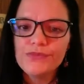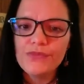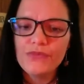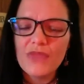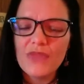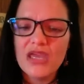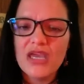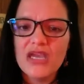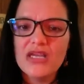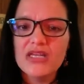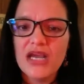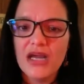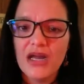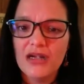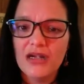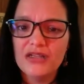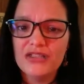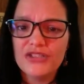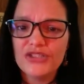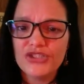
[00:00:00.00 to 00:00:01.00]
And
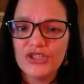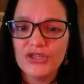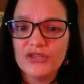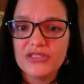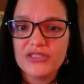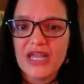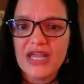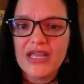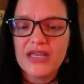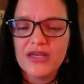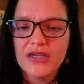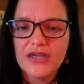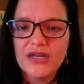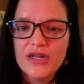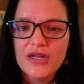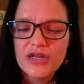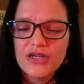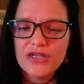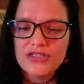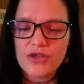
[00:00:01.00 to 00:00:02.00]
Cheryl's like,
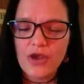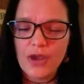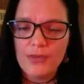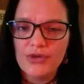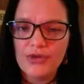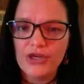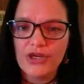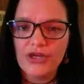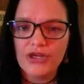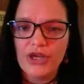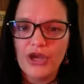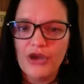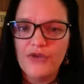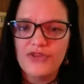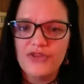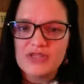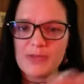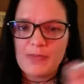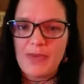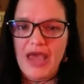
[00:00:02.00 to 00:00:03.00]
so I'm going to go,
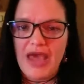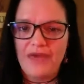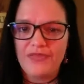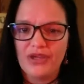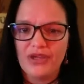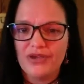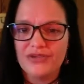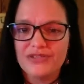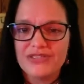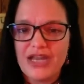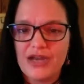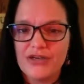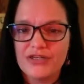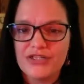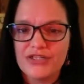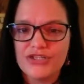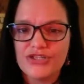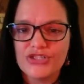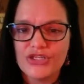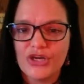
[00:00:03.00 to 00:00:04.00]
there's a path that goes down to
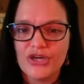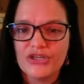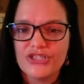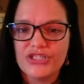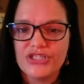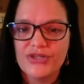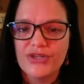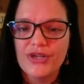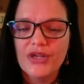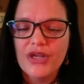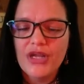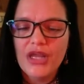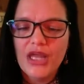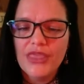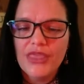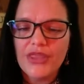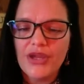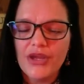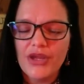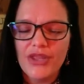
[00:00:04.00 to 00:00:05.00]
the church, and
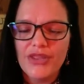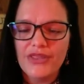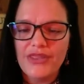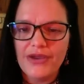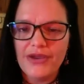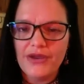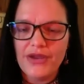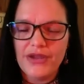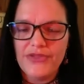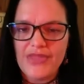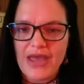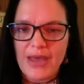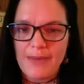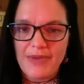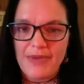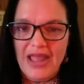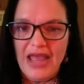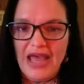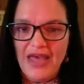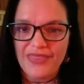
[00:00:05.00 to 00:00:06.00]
that
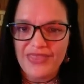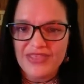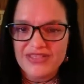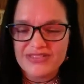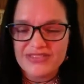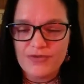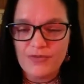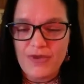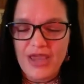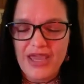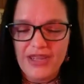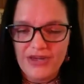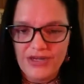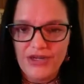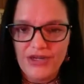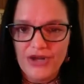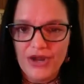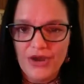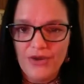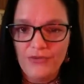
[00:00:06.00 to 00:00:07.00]
path is the way,
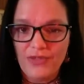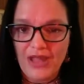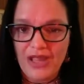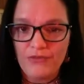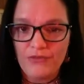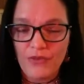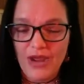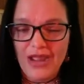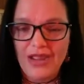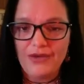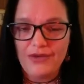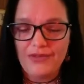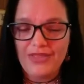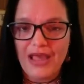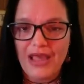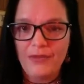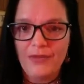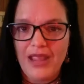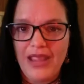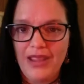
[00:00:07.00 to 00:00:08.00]
you know, like,
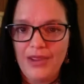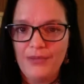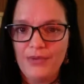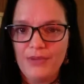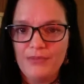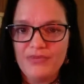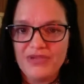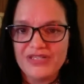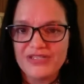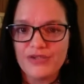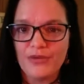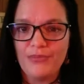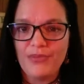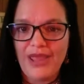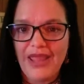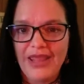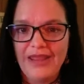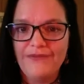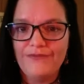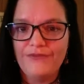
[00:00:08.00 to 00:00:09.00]
that way it wouldn't be so
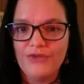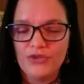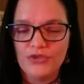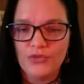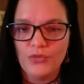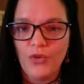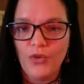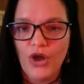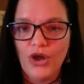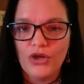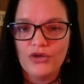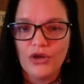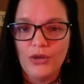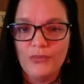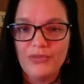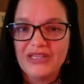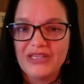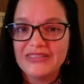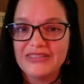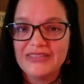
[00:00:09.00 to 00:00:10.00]
painful to walk on
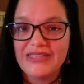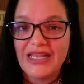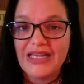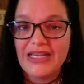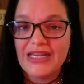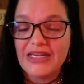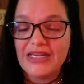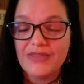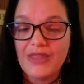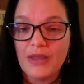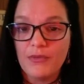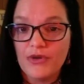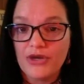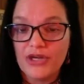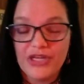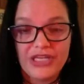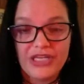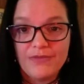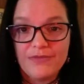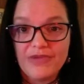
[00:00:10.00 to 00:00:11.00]
because they weren't going
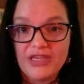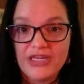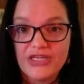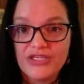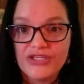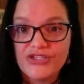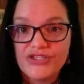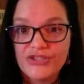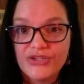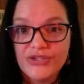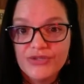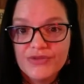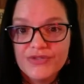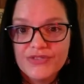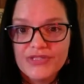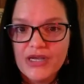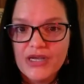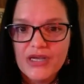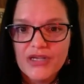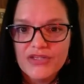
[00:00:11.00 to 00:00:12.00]
to give me any shoes.
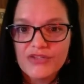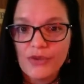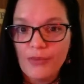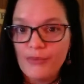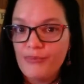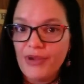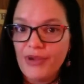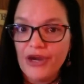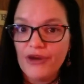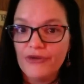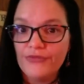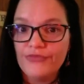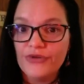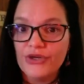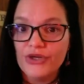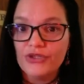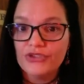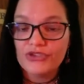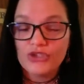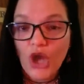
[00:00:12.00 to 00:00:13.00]
So I'm barefoot
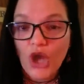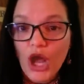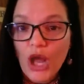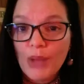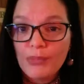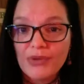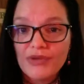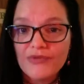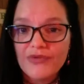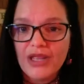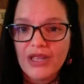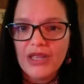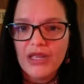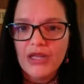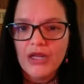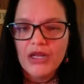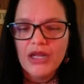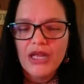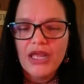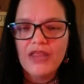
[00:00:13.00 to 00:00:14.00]
on top of it.
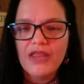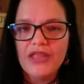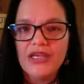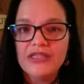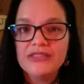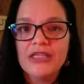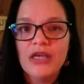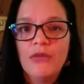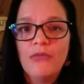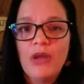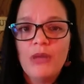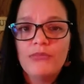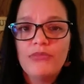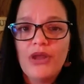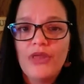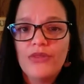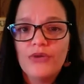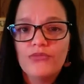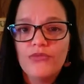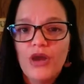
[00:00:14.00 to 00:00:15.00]
And they tell my
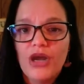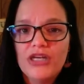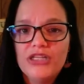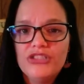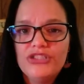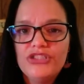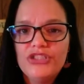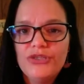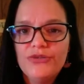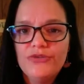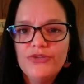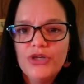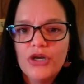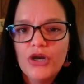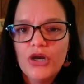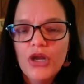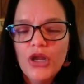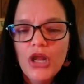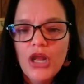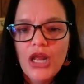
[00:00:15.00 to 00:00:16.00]
brother Ronnie Jr.,
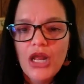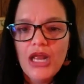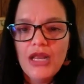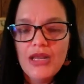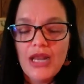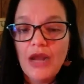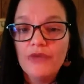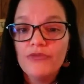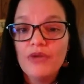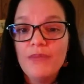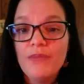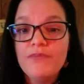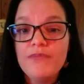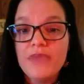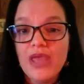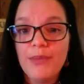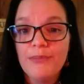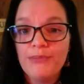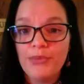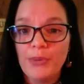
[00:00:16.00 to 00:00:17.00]
and I
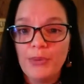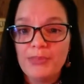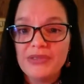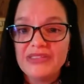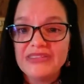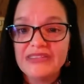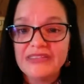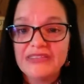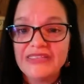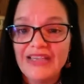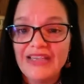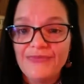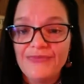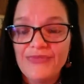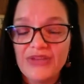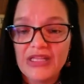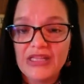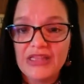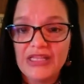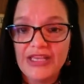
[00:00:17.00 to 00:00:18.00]
remember
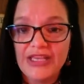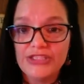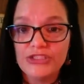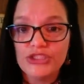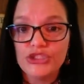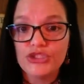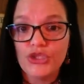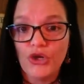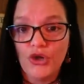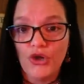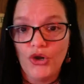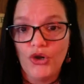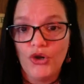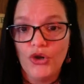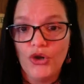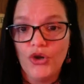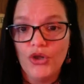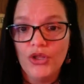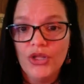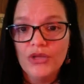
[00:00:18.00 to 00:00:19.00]
specifically
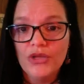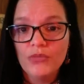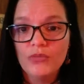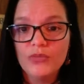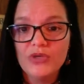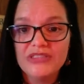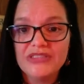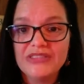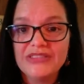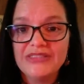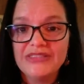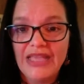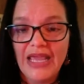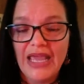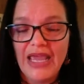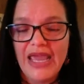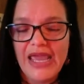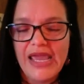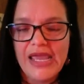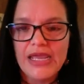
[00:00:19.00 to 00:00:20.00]
Cheryl would
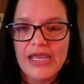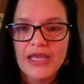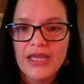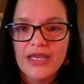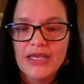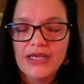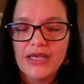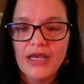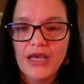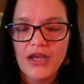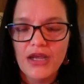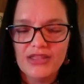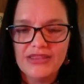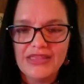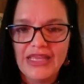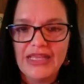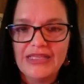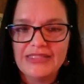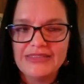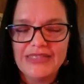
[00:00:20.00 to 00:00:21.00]
say
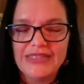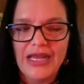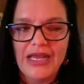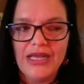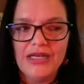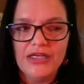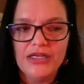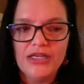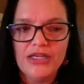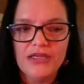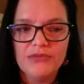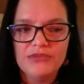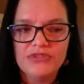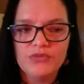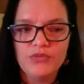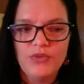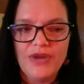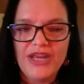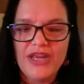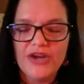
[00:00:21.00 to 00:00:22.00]
things that, it was
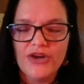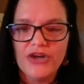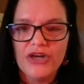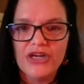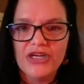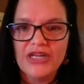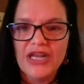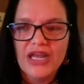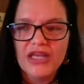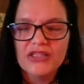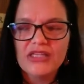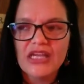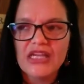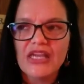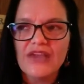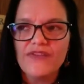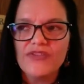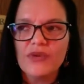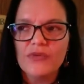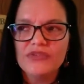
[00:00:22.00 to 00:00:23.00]
weird. Like,
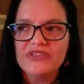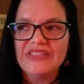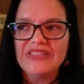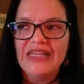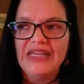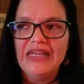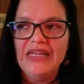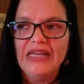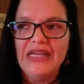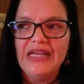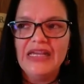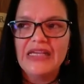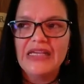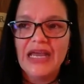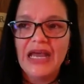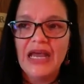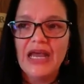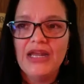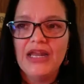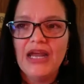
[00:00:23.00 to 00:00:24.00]
if there was any
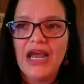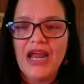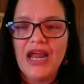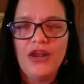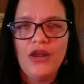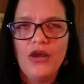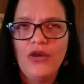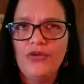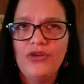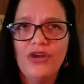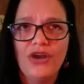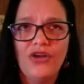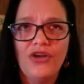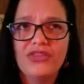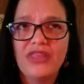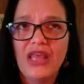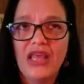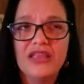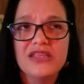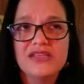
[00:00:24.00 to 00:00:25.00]
kind of, I know y'all
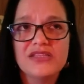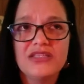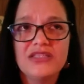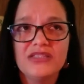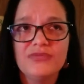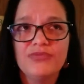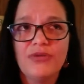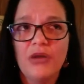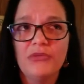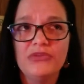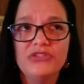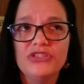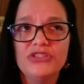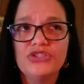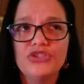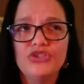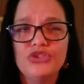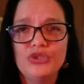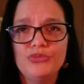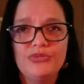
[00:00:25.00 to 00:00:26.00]
think this is probably the
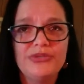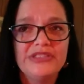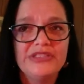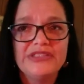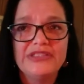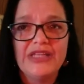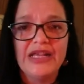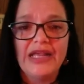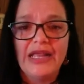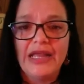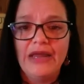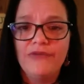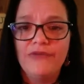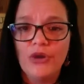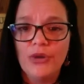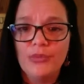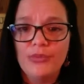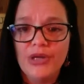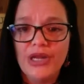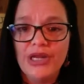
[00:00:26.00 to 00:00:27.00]
stupidest thing
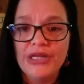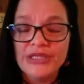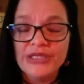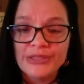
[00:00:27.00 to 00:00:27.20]
ever, but